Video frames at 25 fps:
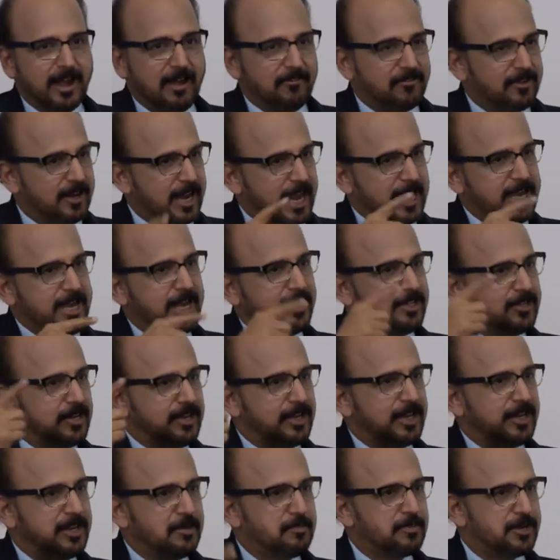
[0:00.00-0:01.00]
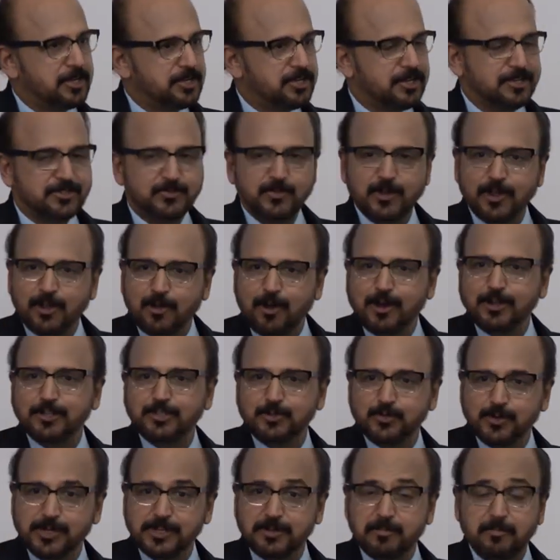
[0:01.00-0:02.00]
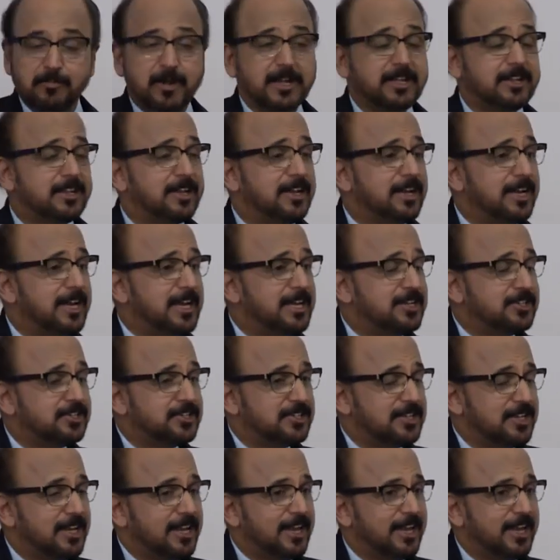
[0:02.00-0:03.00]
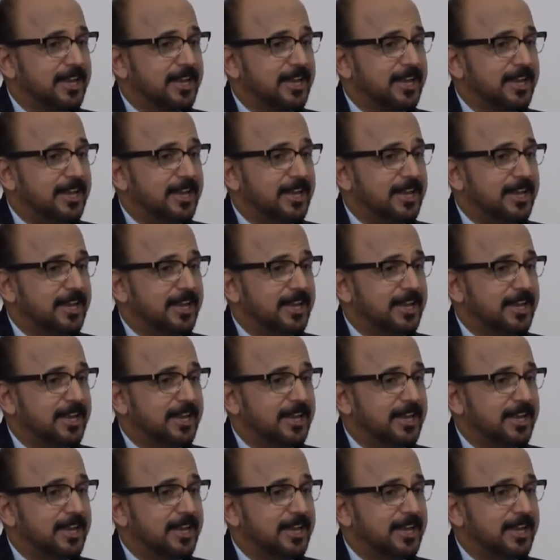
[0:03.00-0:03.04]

After nineteen thirty depressions, we've gone through it, but it's,